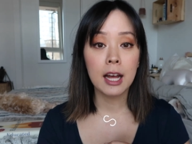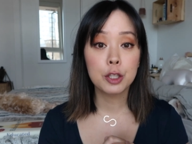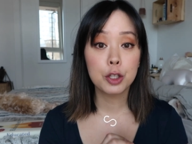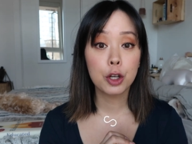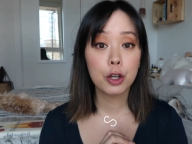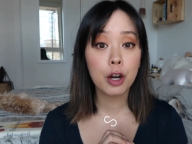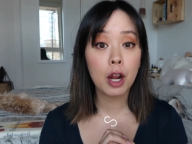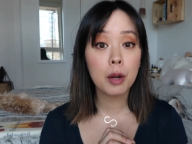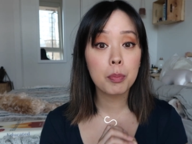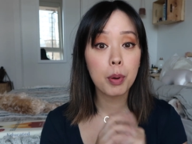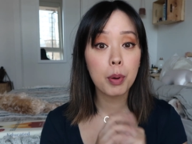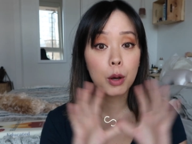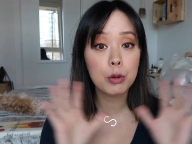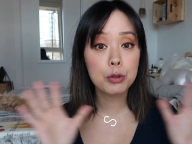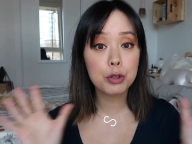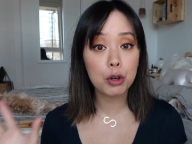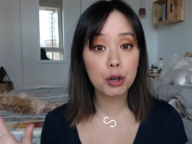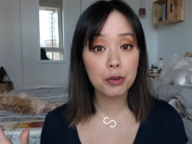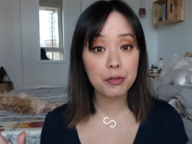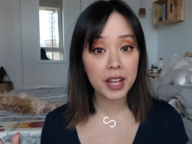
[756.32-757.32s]
Turn on
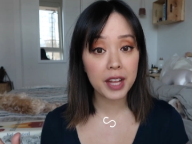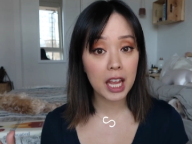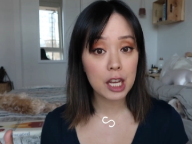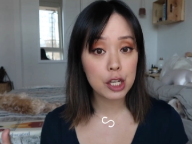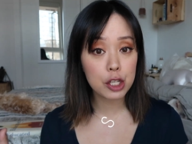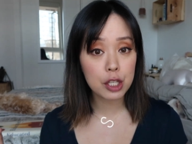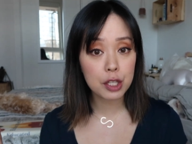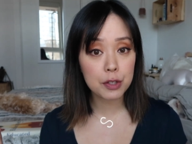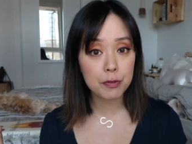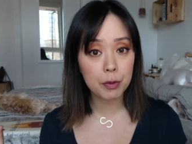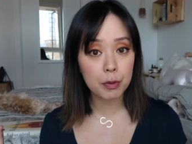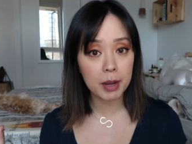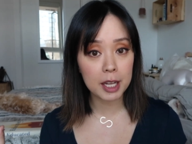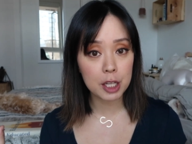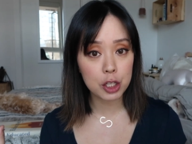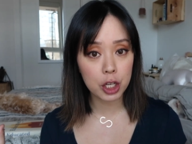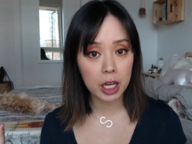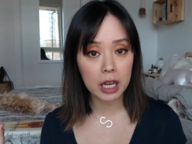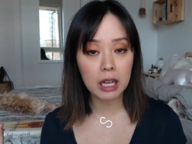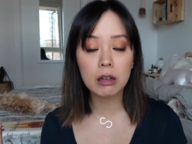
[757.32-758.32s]
post notifications for
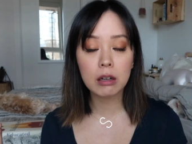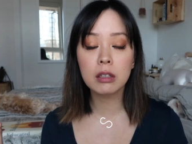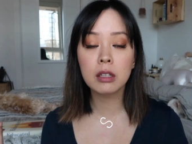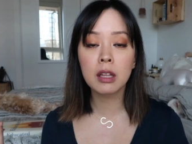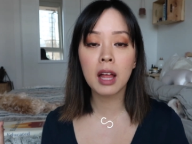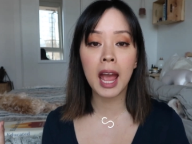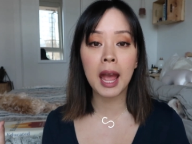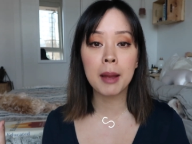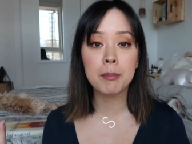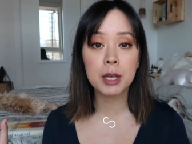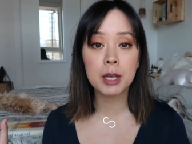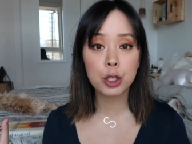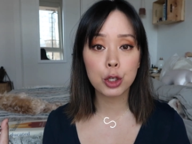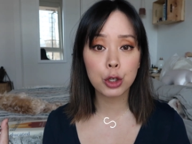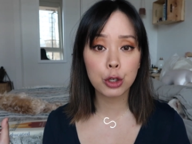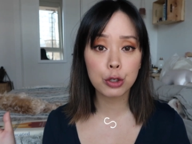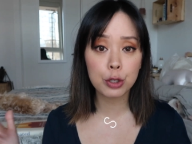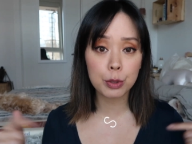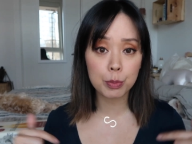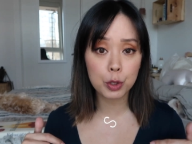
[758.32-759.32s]
my channel and make
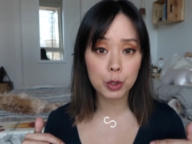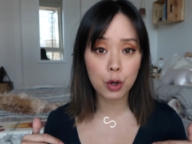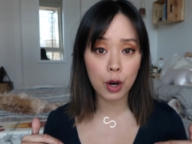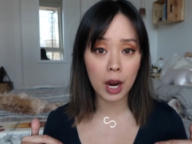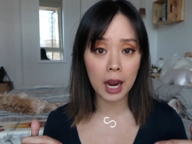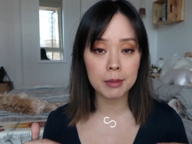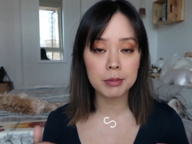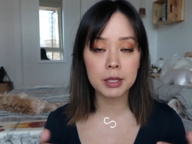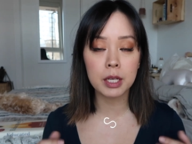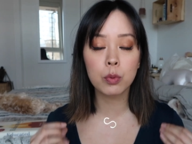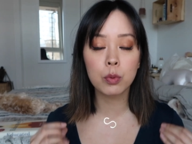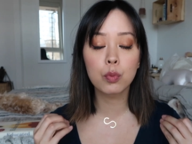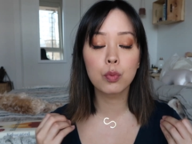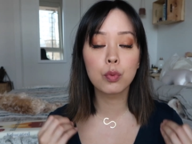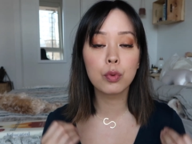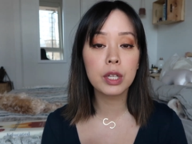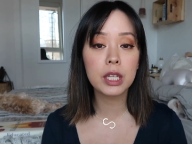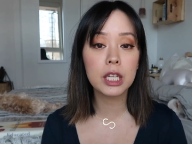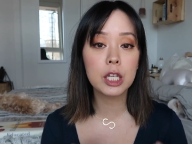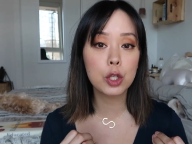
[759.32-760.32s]
sure you're subscribed. It
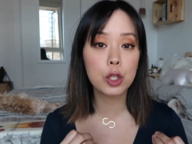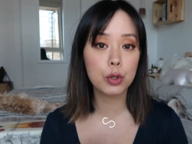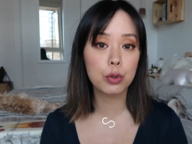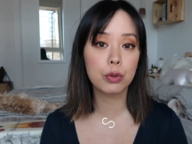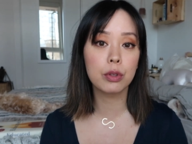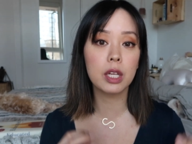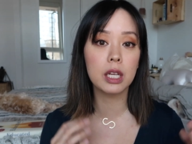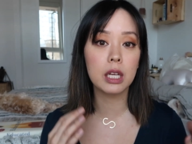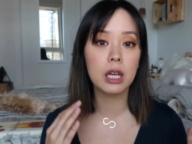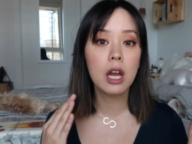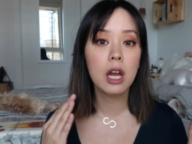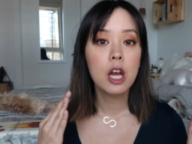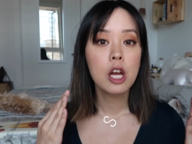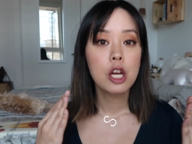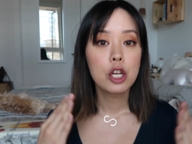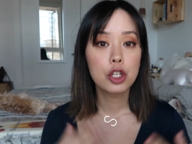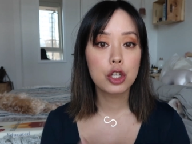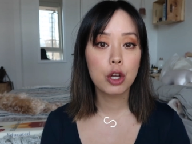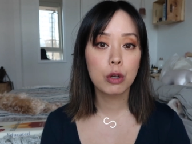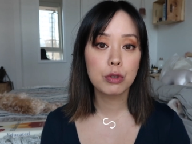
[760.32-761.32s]
really truly
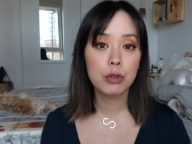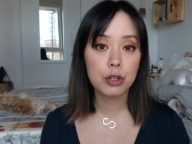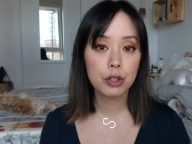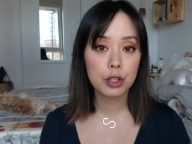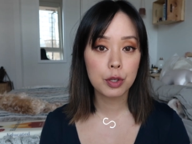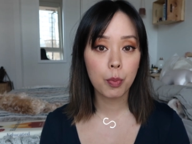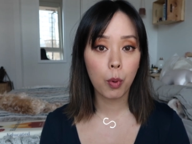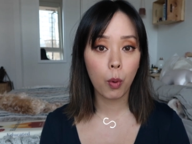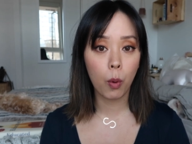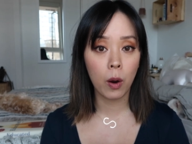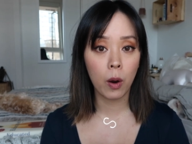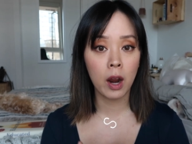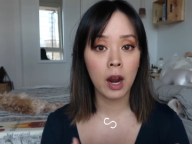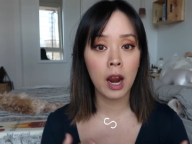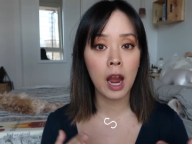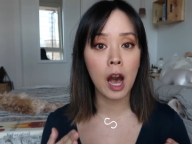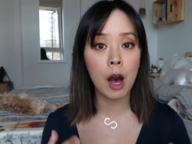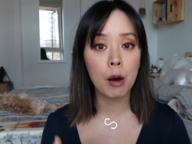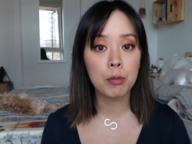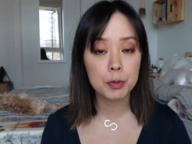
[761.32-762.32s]
shows your
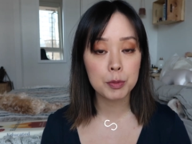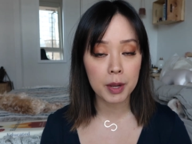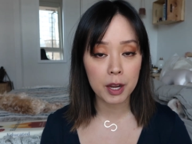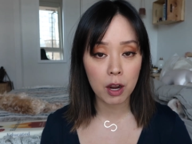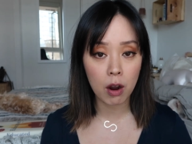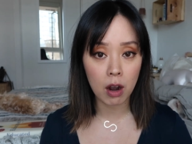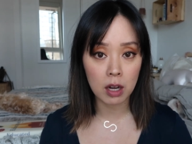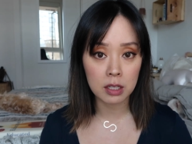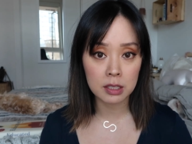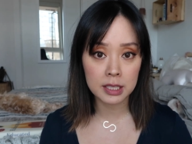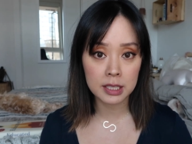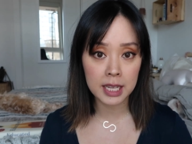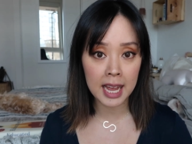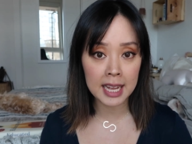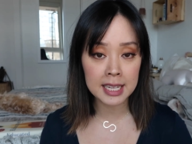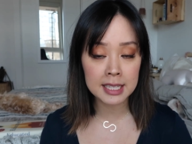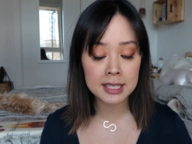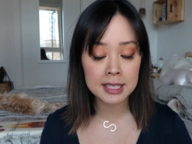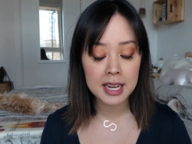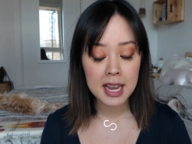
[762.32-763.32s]
support, helps my
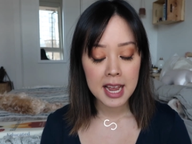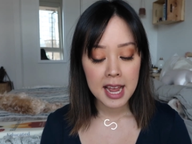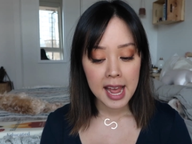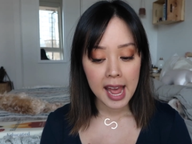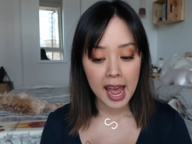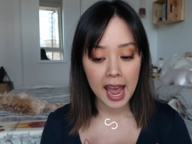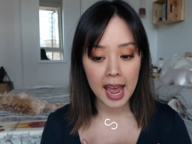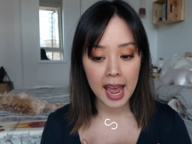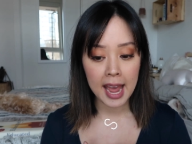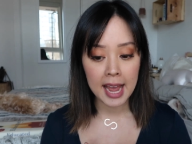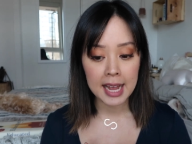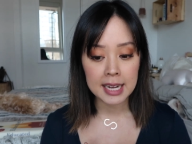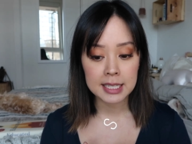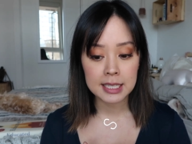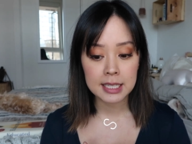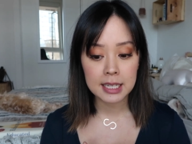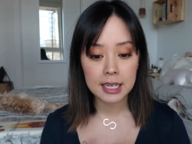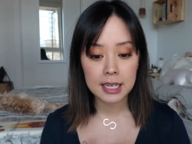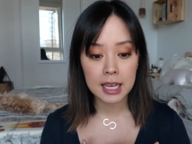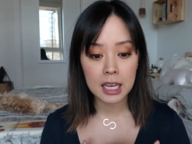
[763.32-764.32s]
content,
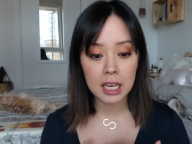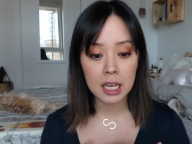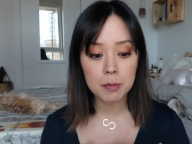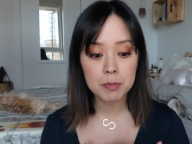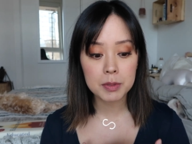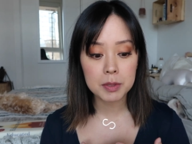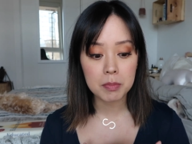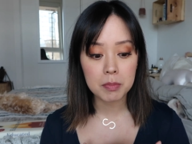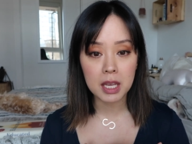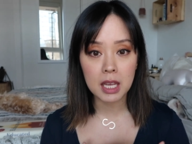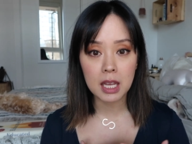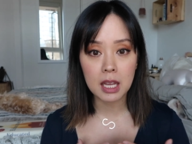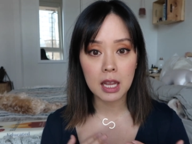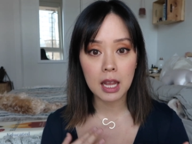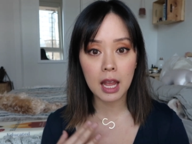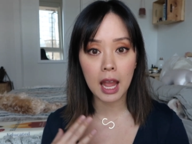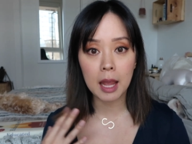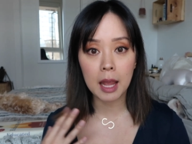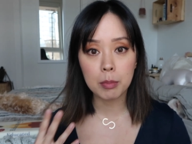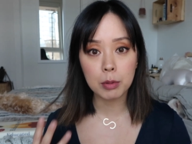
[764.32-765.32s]
and keeps
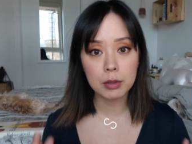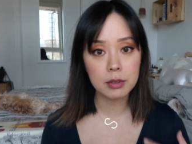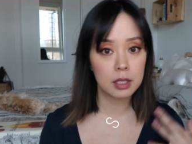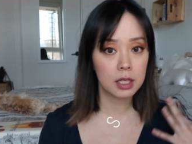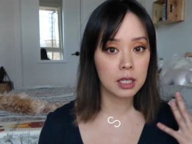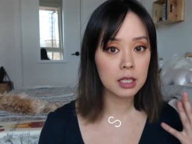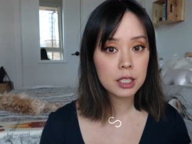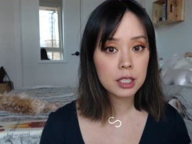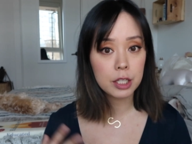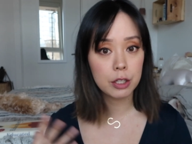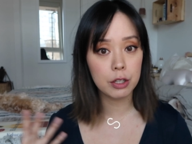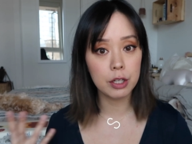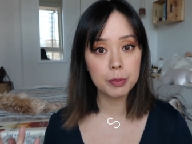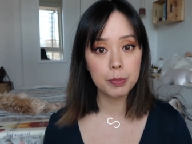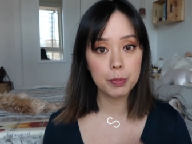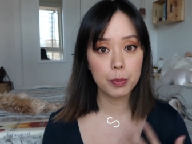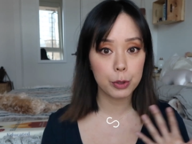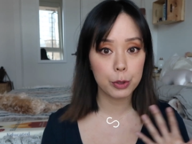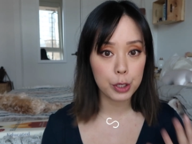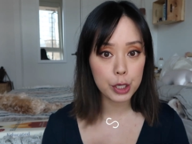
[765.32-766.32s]
me able to continue
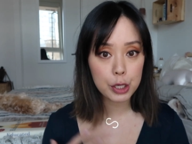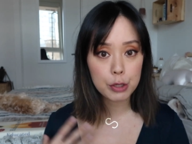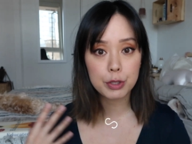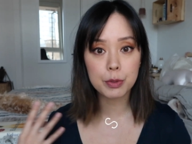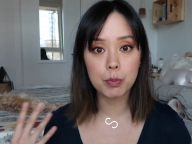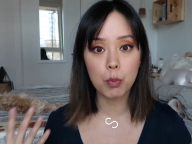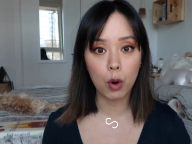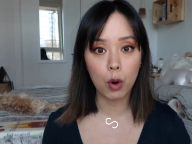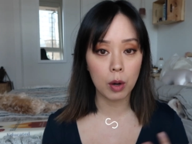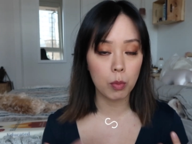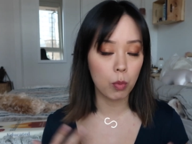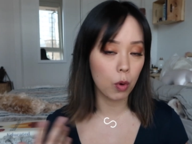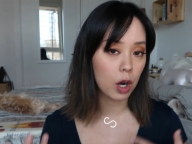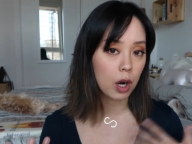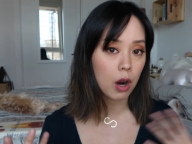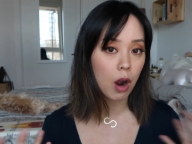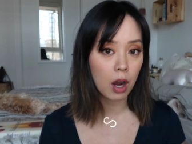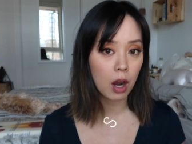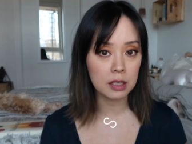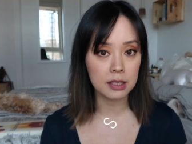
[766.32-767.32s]
to produce more and
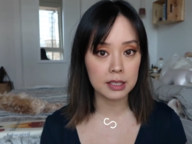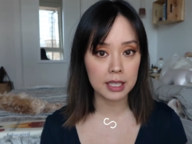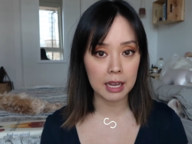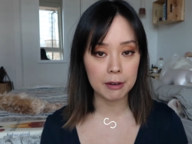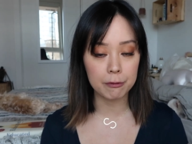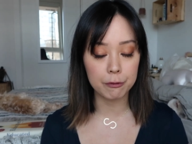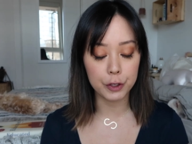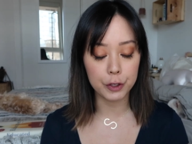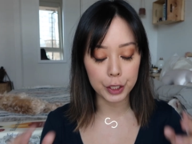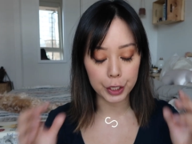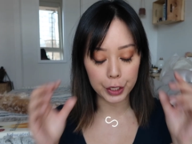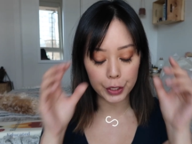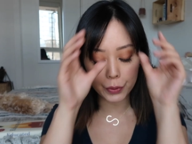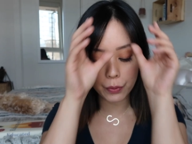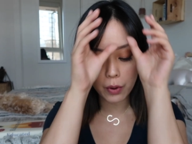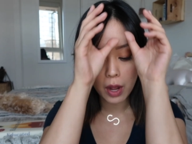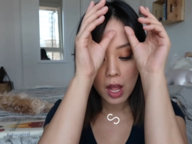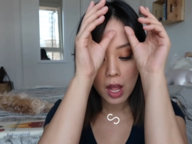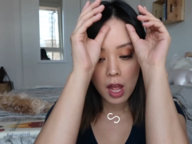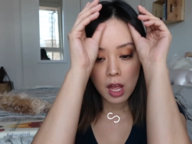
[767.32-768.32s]
more content for
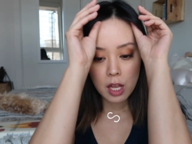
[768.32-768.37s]
you.